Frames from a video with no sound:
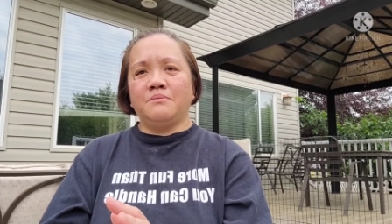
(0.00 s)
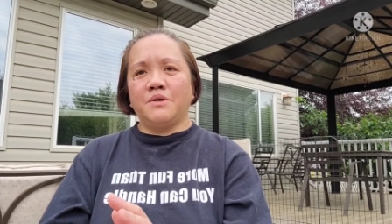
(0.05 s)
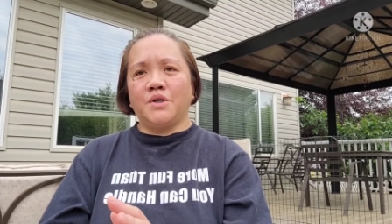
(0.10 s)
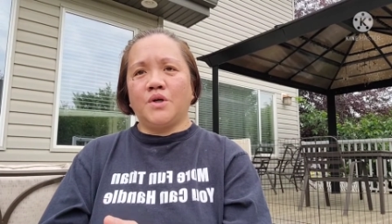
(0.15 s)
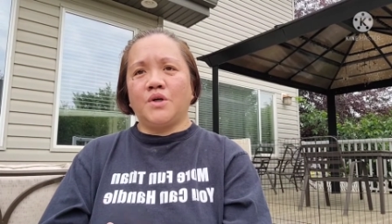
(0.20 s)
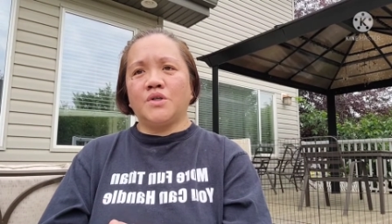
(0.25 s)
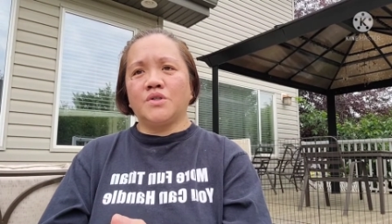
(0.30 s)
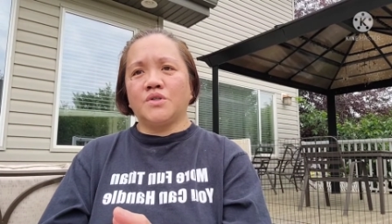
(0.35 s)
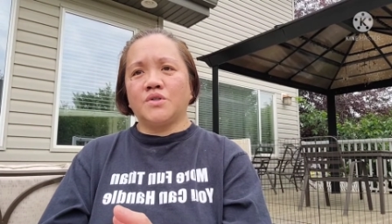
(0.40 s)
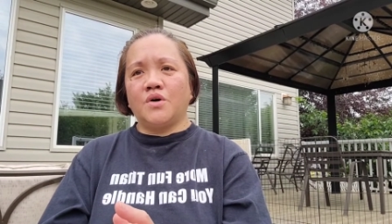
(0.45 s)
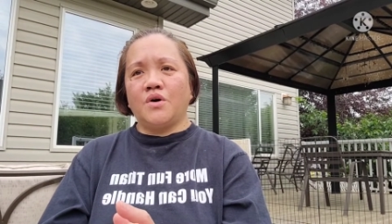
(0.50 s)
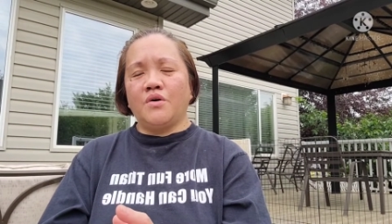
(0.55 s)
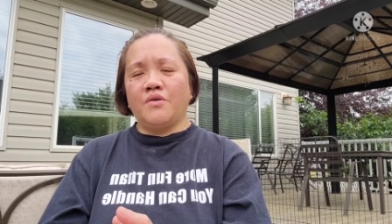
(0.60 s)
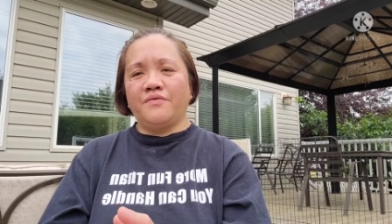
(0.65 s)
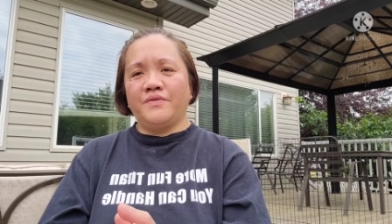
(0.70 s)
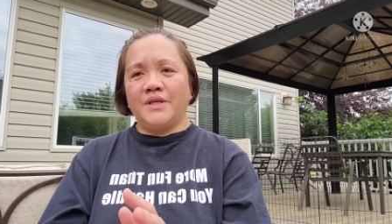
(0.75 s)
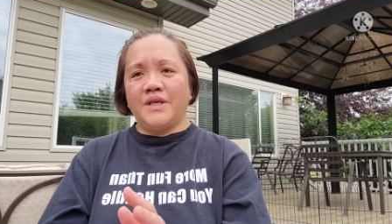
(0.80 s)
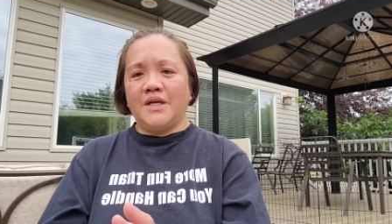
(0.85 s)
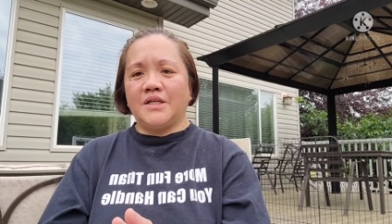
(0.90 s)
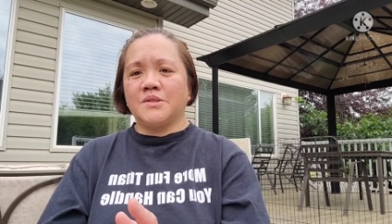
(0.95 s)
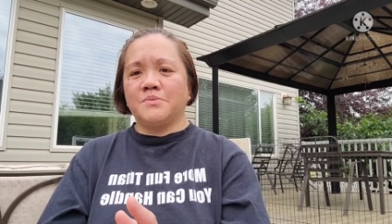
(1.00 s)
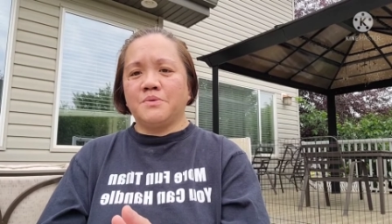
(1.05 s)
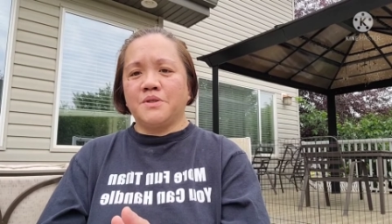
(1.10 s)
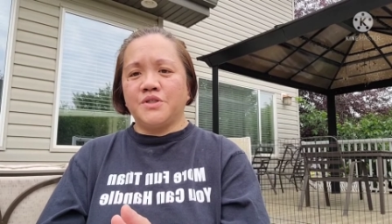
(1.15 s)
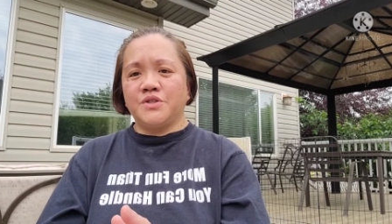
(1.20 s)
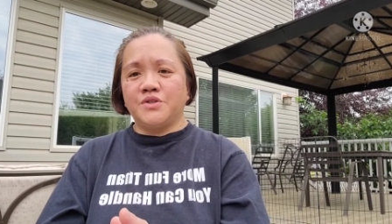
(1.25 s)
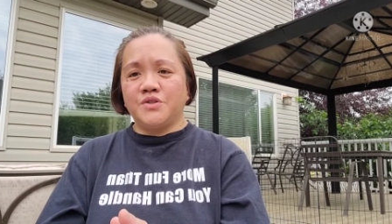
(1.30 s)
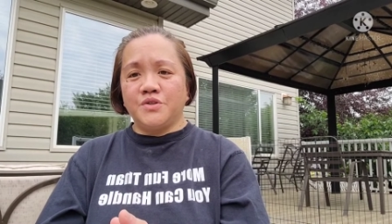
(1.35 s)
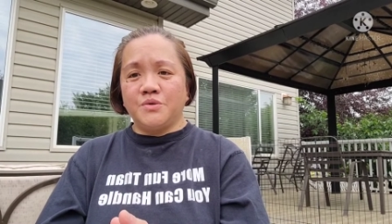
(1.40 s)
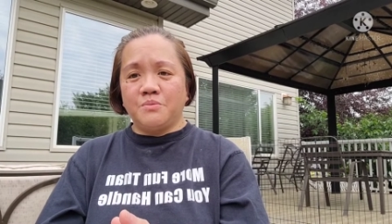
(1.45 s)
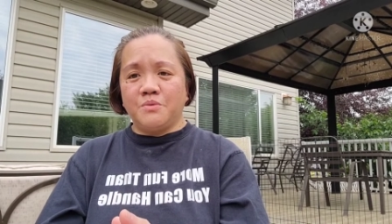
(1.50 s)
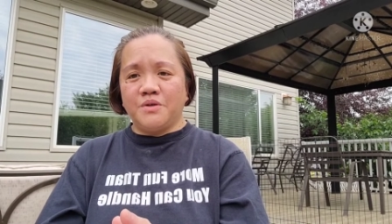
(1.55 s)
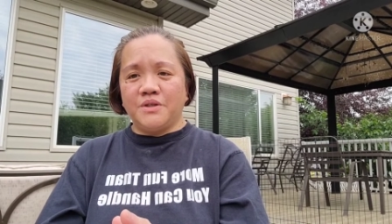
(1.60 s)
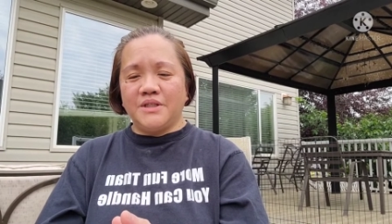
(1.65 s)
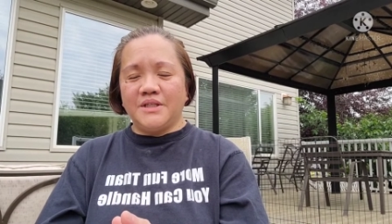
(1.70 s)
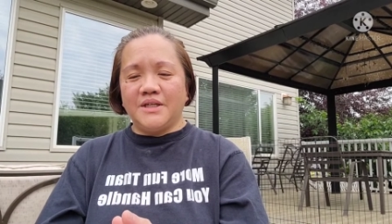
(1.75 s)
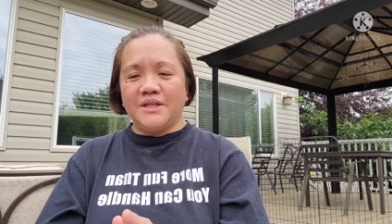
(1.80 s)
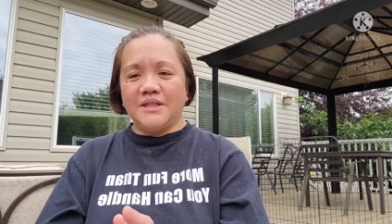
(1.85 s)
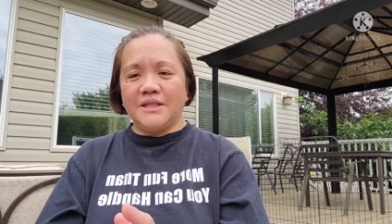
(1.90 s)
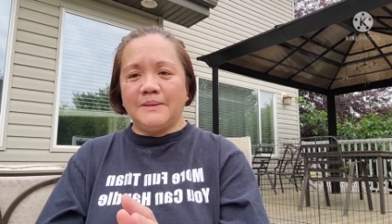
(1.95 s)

because of the aspiration pneumonia.